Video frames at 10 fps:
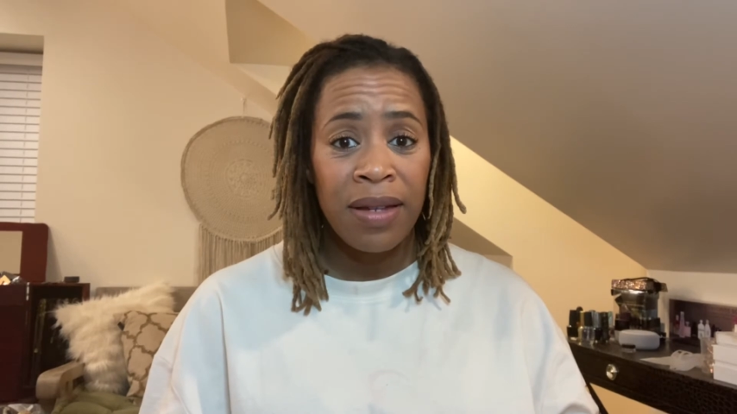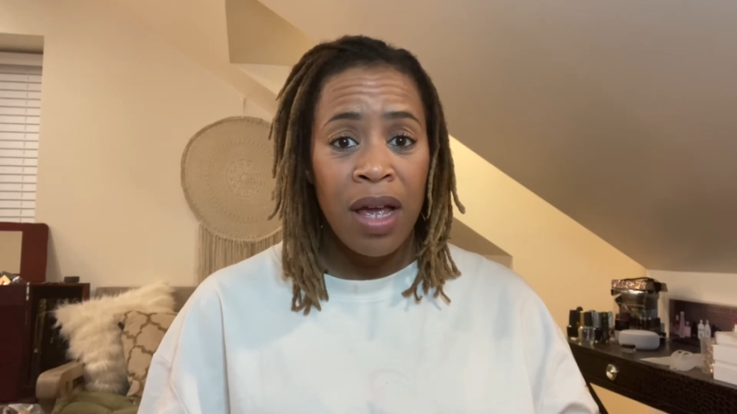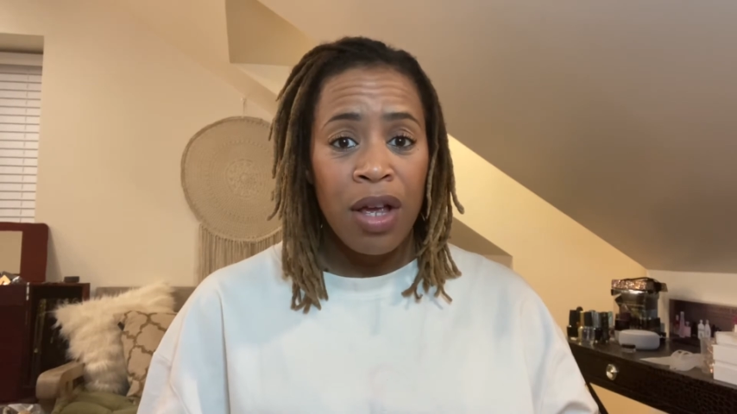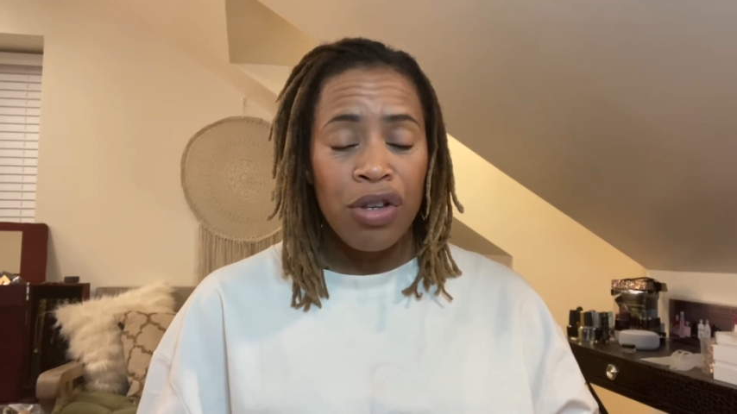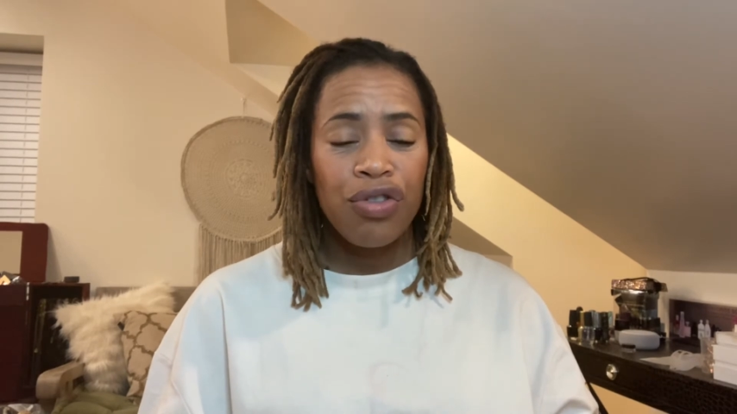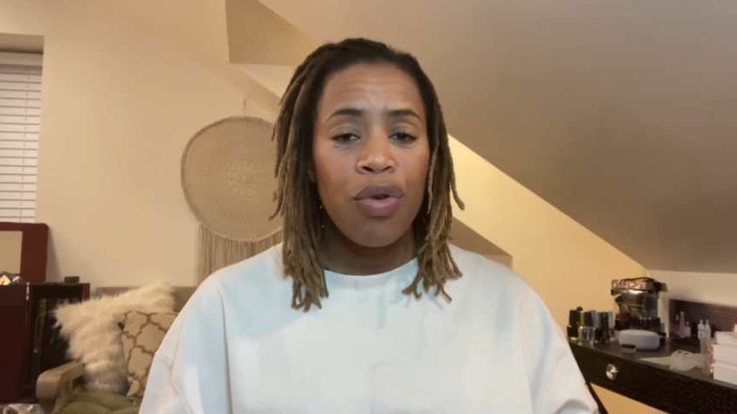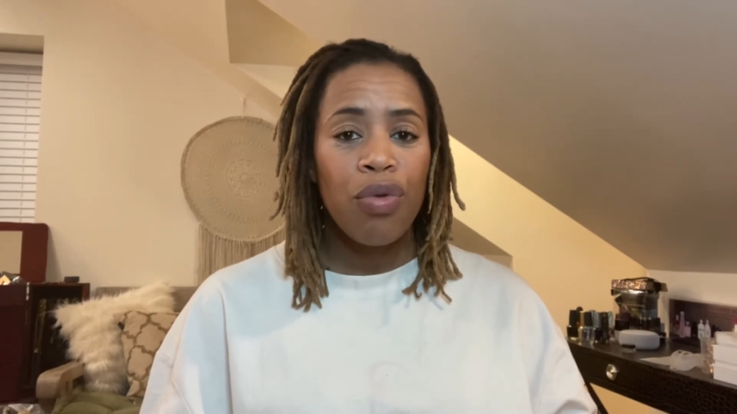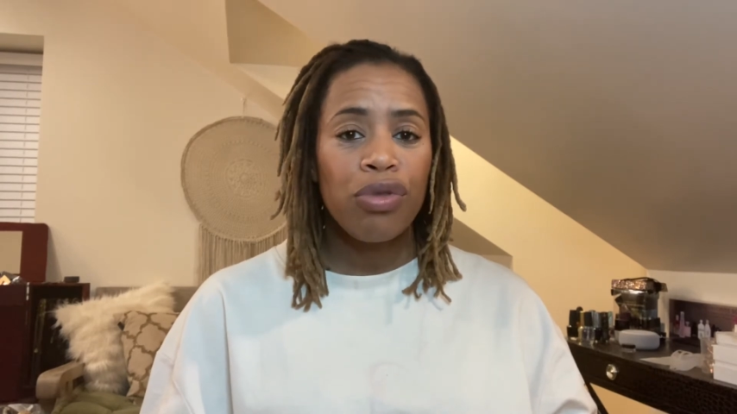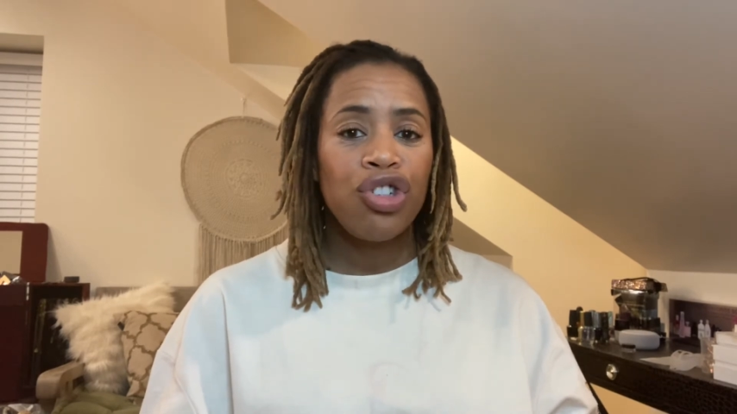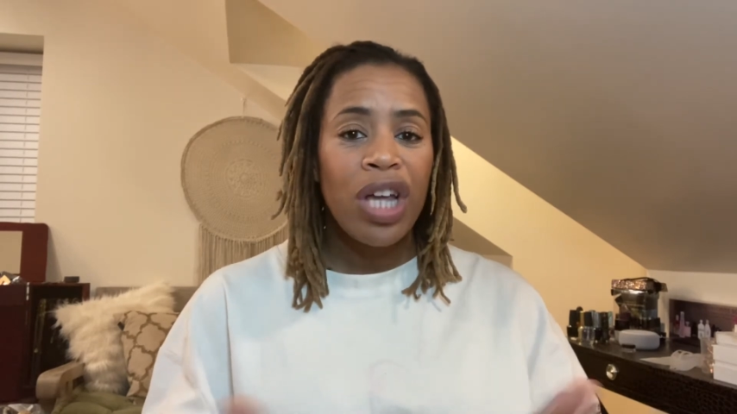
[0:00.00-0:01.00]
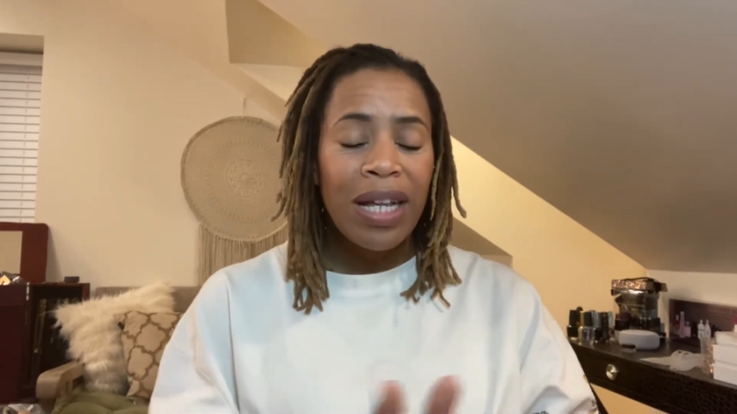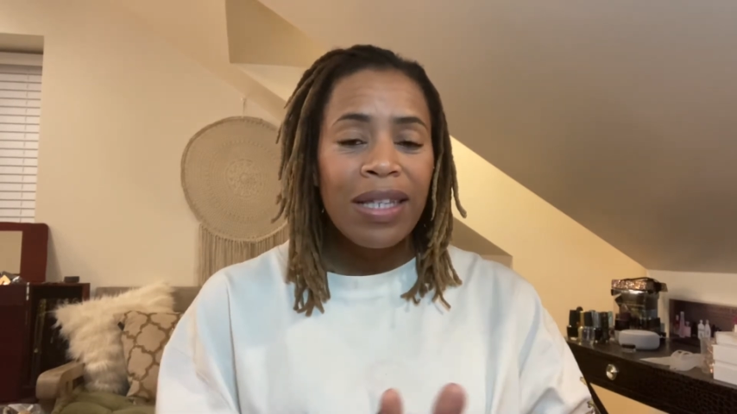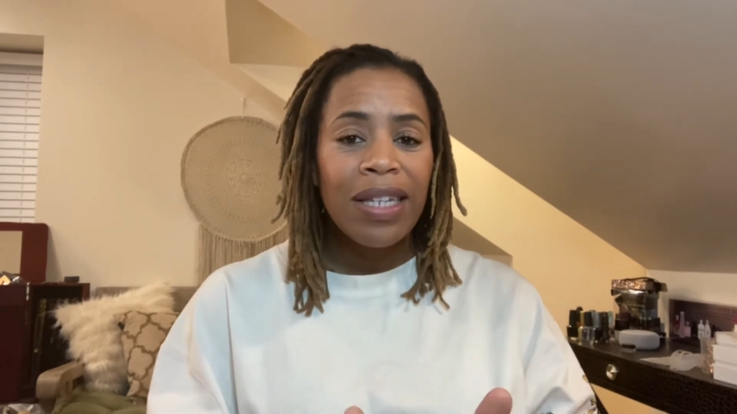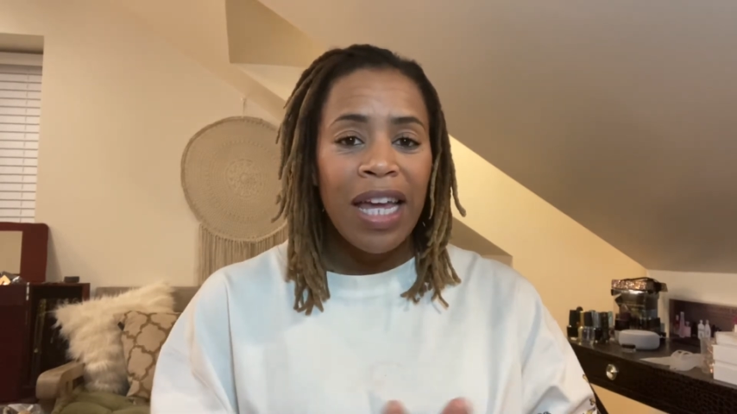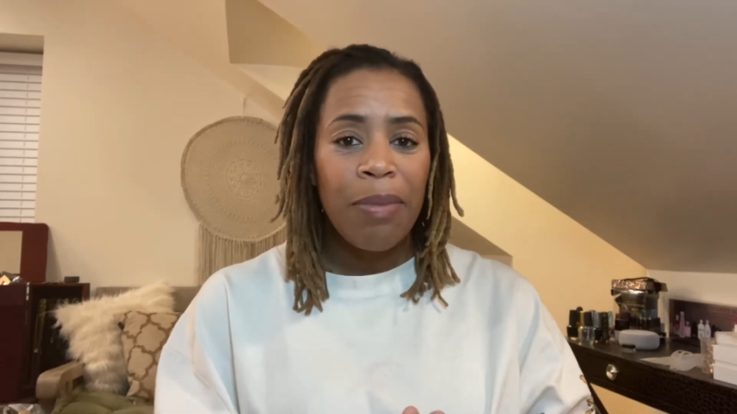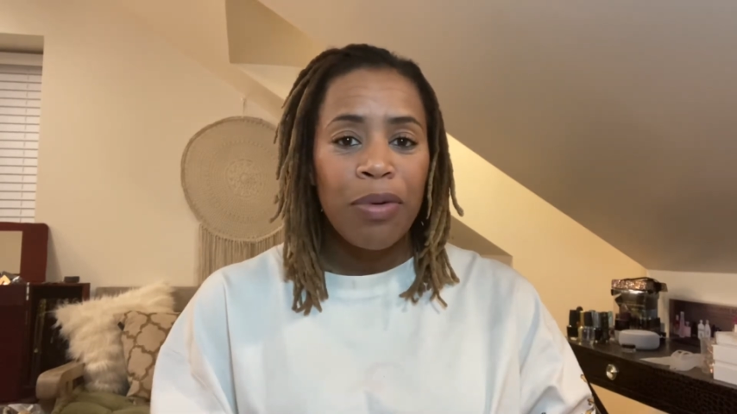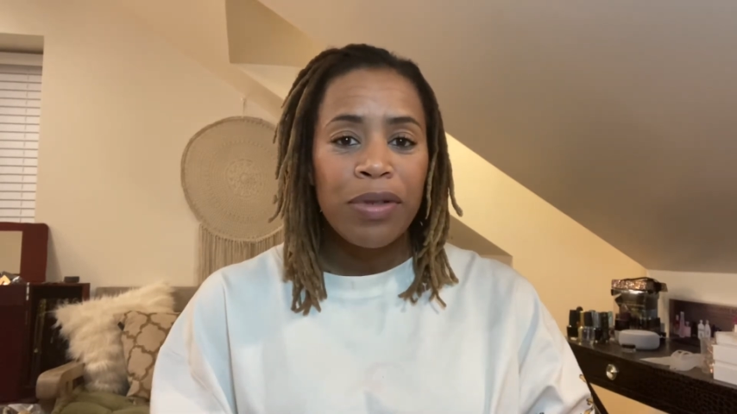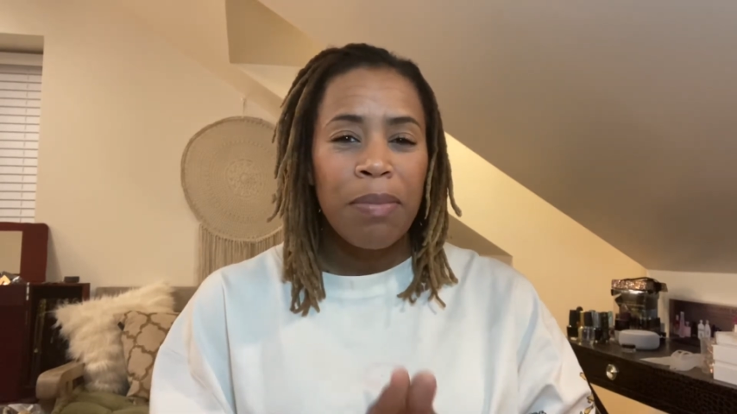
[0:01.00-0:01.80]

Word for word: so check the labels,